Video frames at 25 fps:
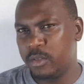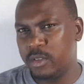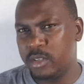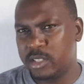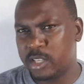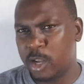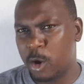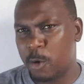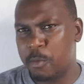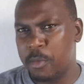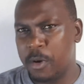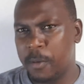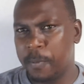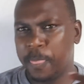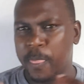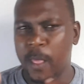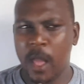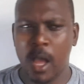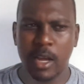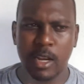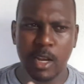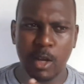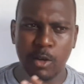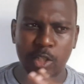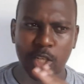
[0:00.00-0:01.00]
this album.
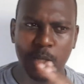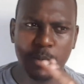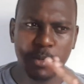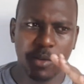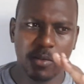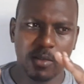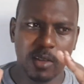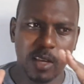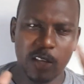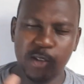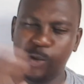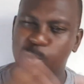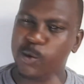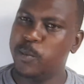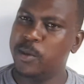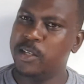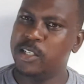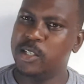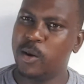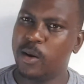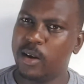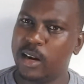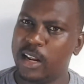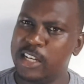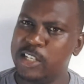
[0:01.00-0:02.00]
Now in terms of the
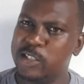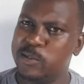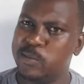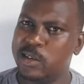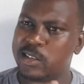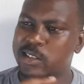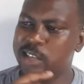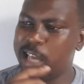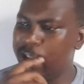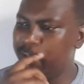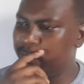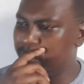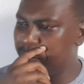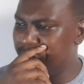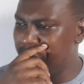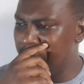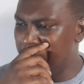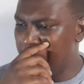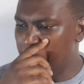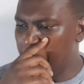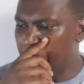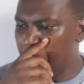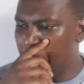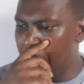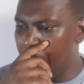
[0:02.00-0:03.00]
instrumental arrangements, I have to
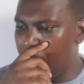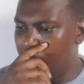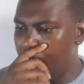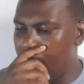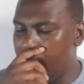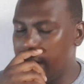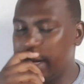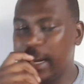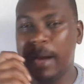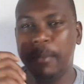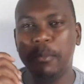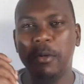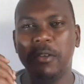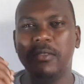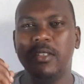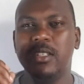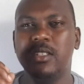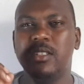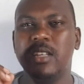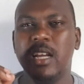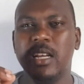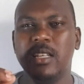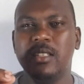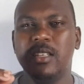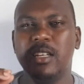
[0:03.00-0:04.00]
say a number of the
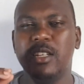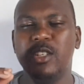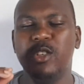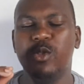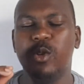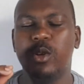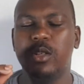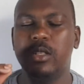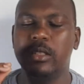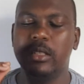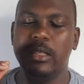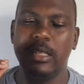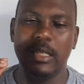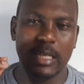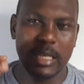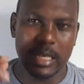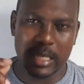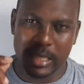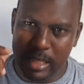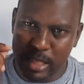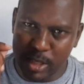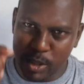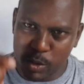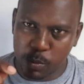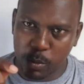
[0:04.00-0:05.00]
tracks, they did not really
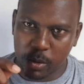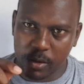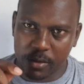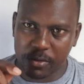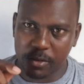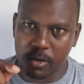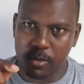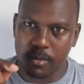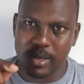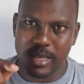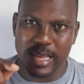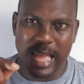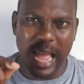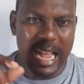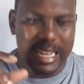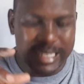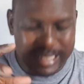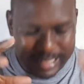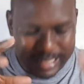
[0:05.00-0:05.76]
hit the spot for me. For